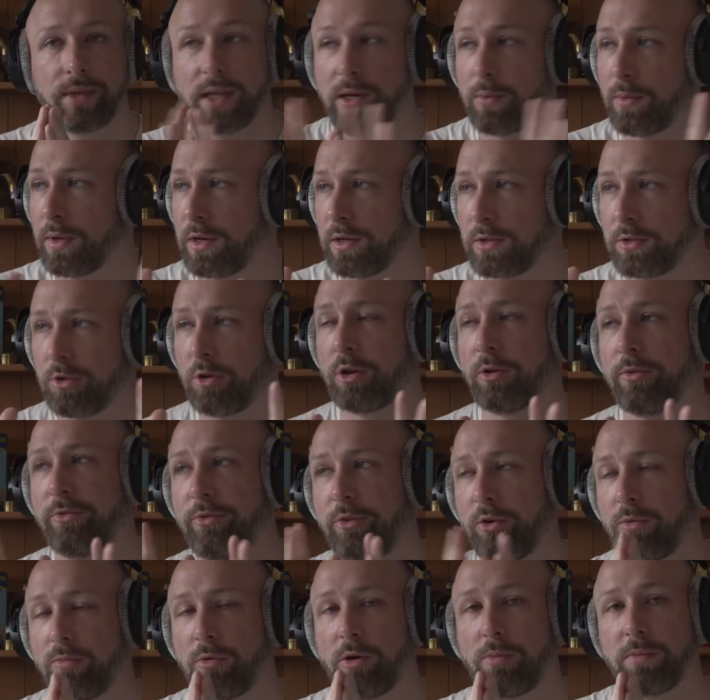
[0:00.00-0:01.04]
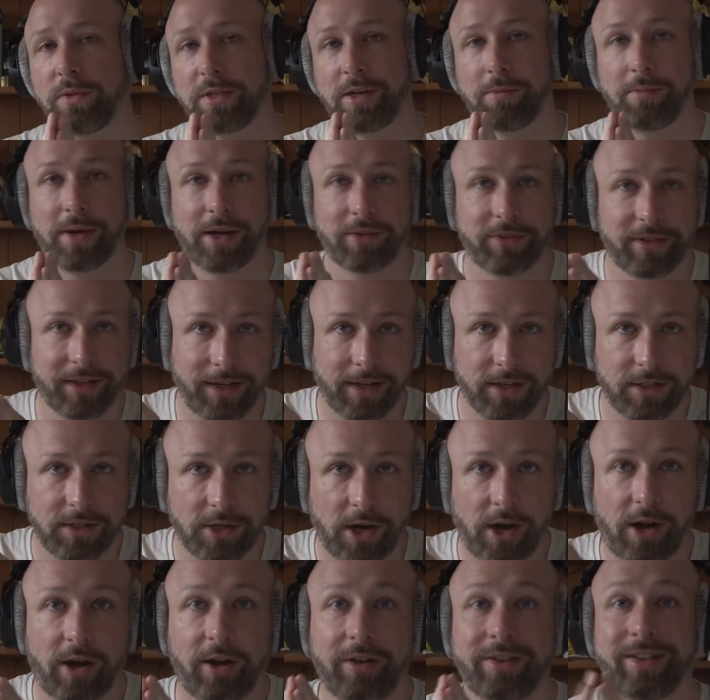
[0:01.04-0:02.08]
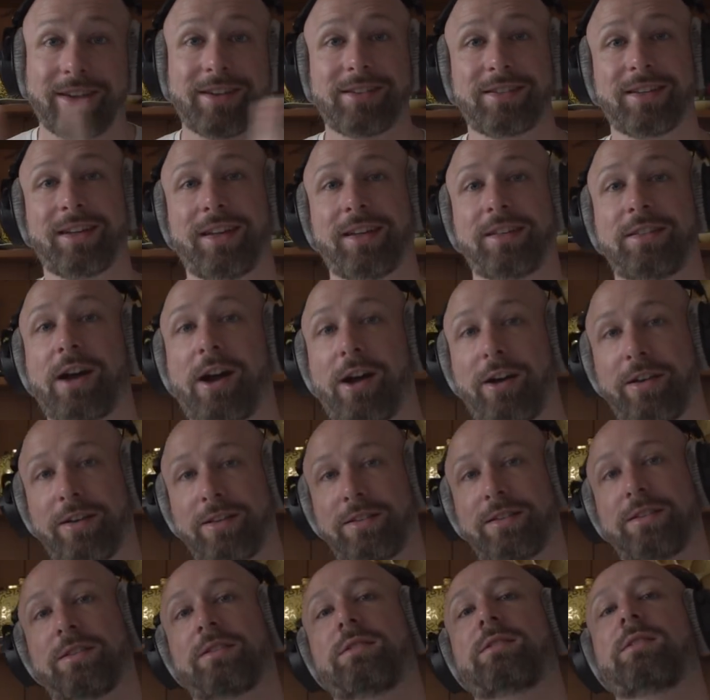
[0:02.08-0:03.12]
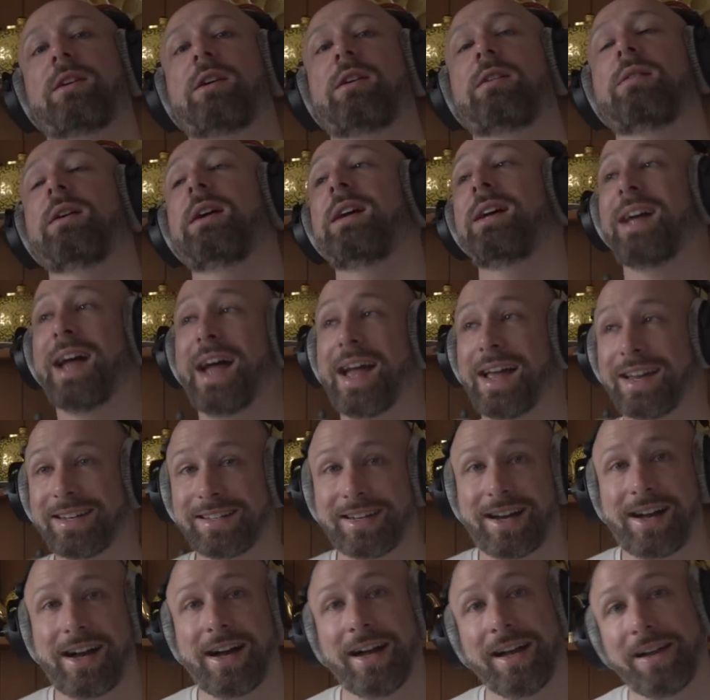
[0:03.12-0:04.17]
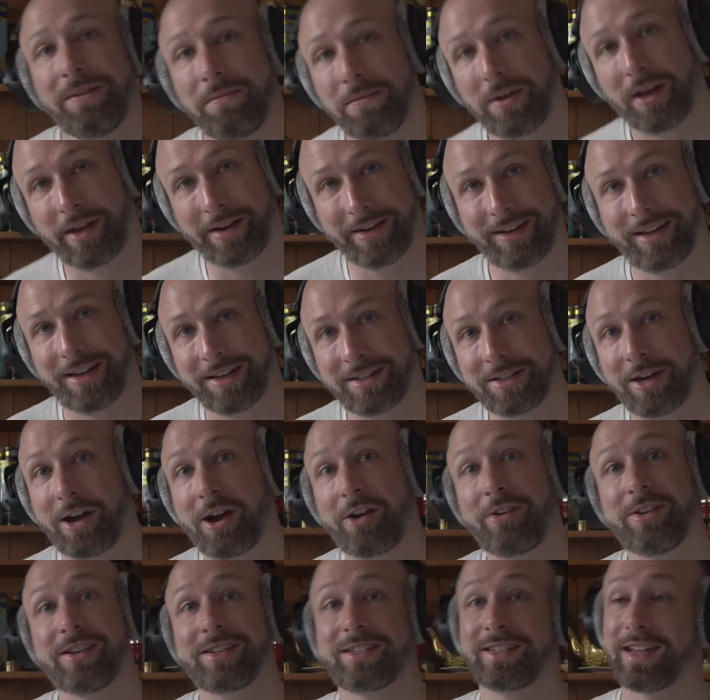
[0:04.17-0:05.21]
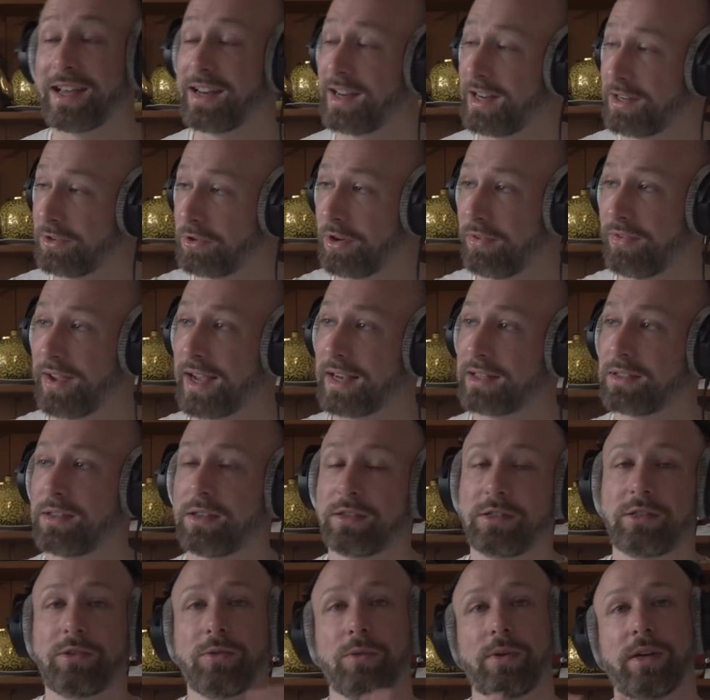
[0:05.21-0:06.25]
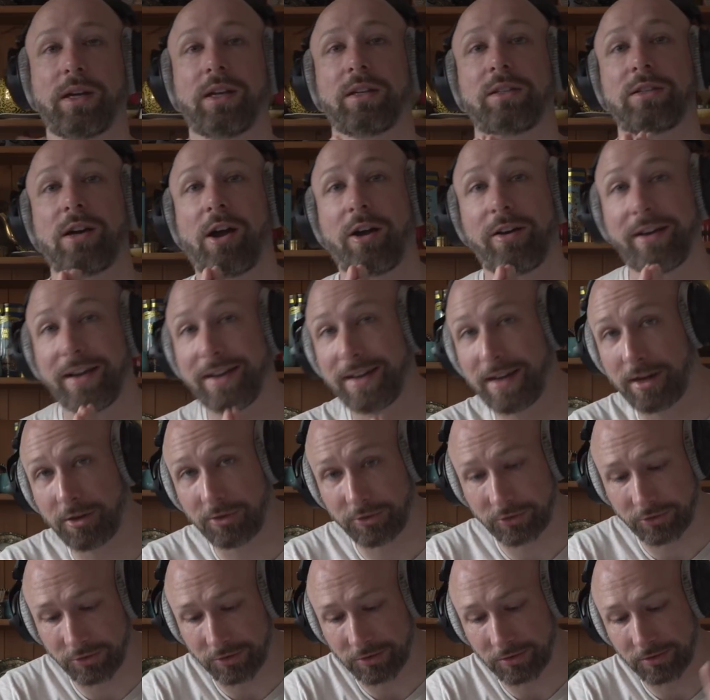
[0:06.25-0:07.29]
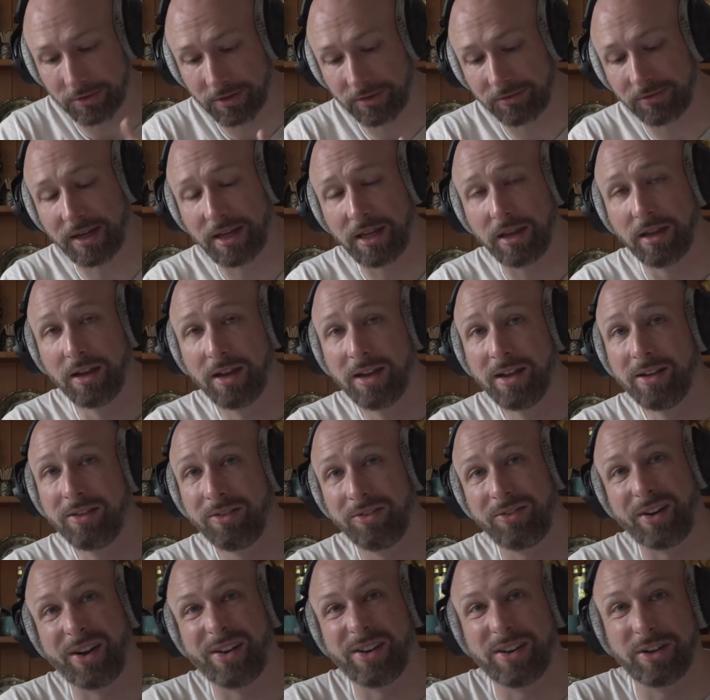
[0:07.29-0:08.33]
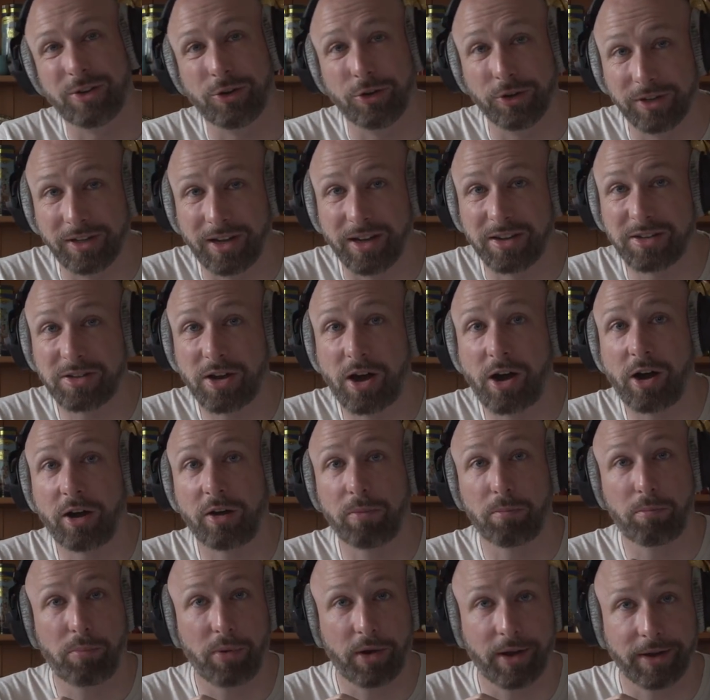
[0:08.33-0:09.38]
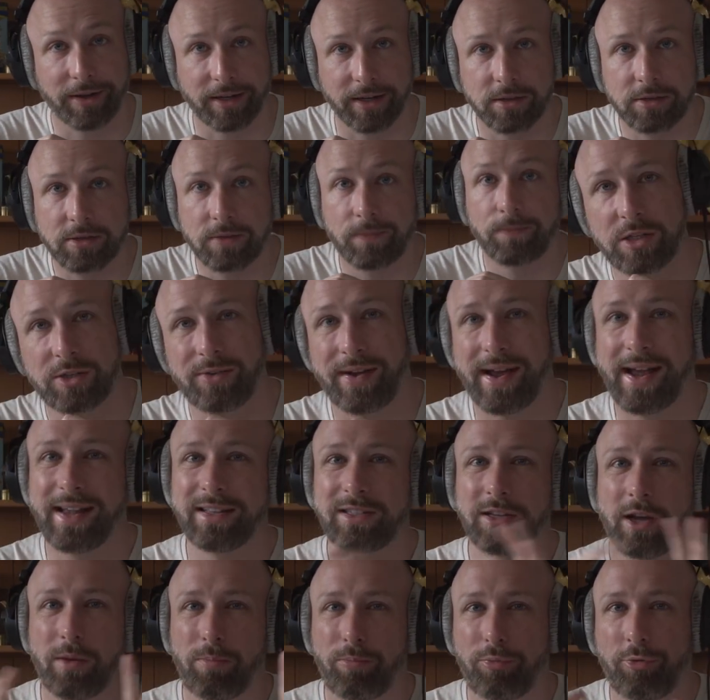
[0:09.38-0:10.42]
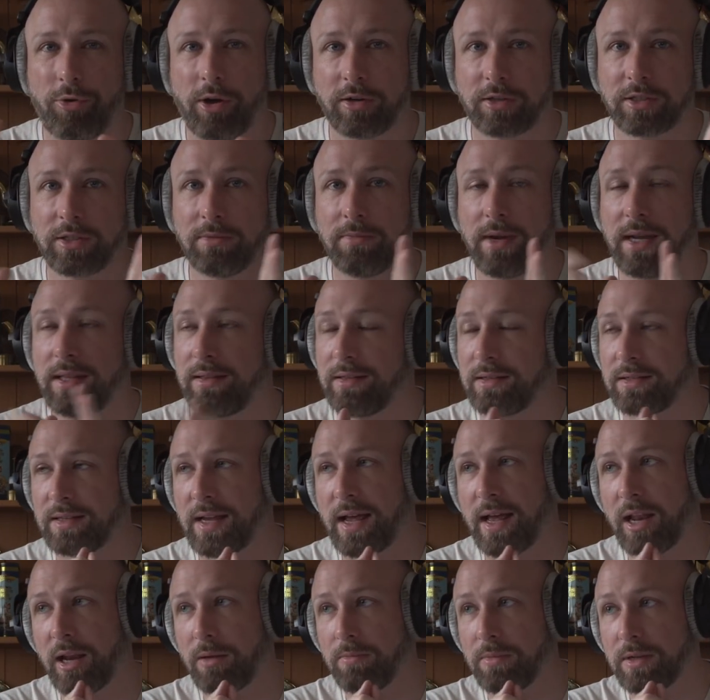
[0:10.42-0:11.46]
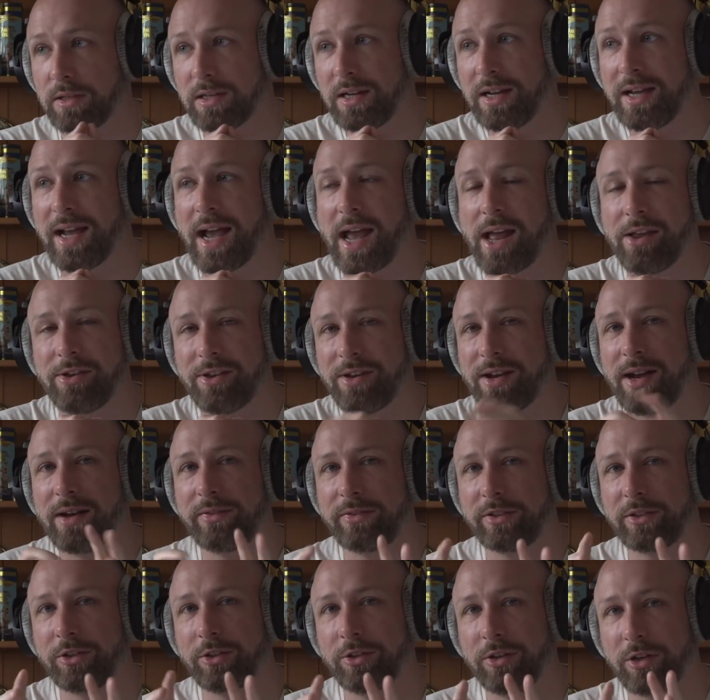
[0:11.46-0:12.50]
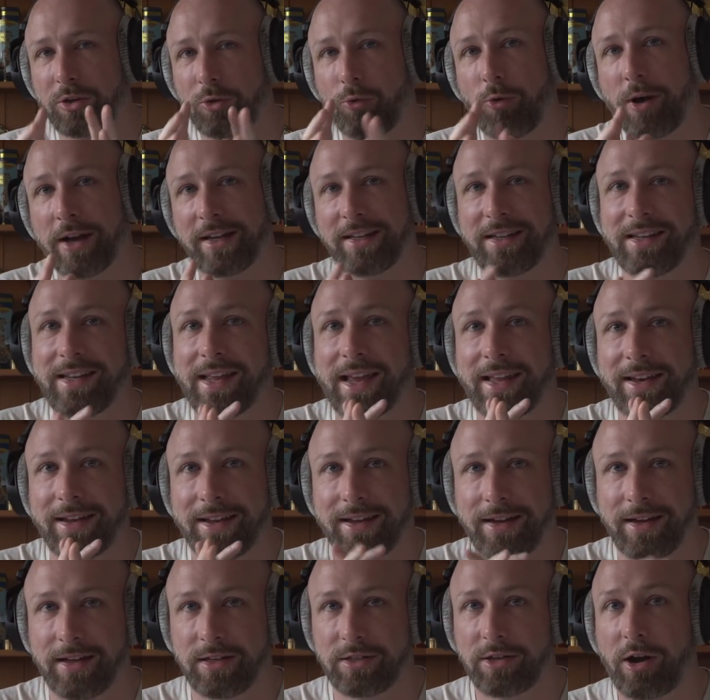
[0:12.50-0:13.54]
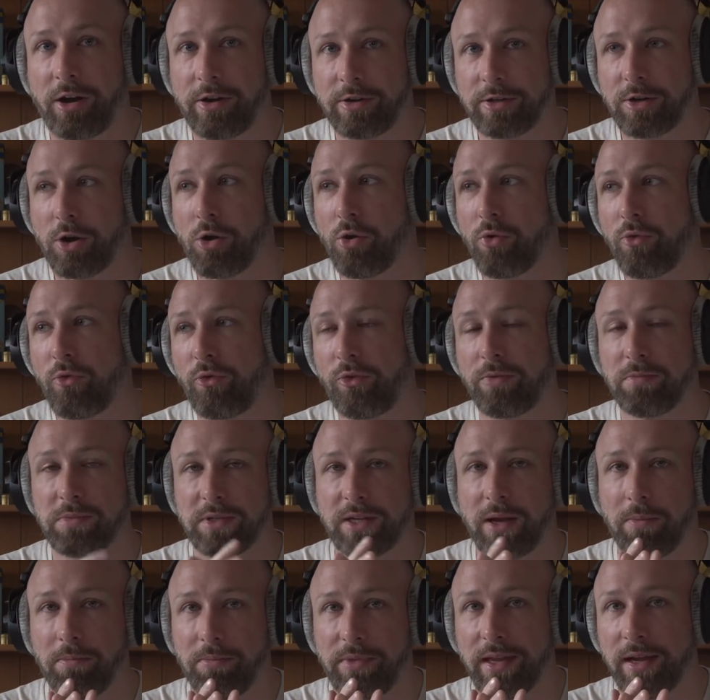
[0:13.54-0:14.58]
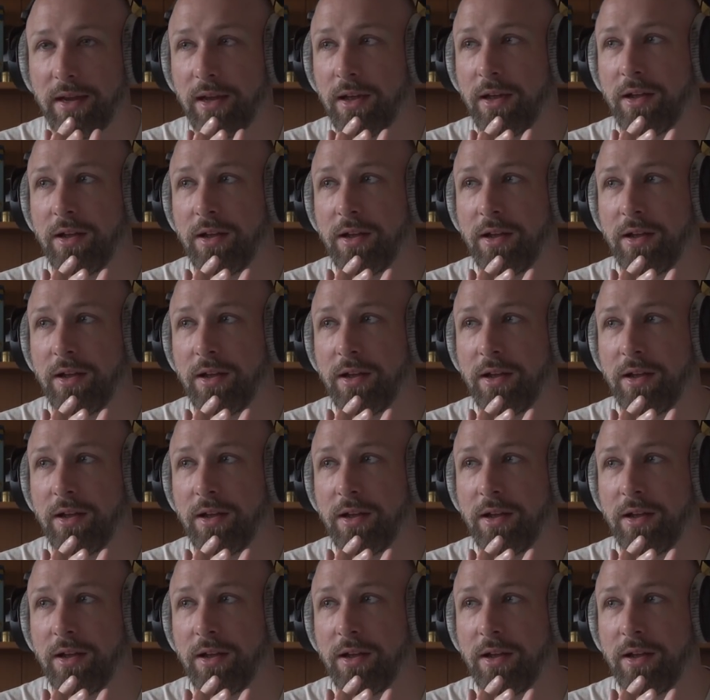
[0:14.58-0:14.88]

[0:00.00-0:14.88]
Then I want to talk for a moment about the guitar. There's a guitar in this song, and I am not a guitarist, and I don't have access to a guitar, and I also don't have any very good guitar plugins. So I had to approximate this element, and you're never going to quite get a guitar tone from something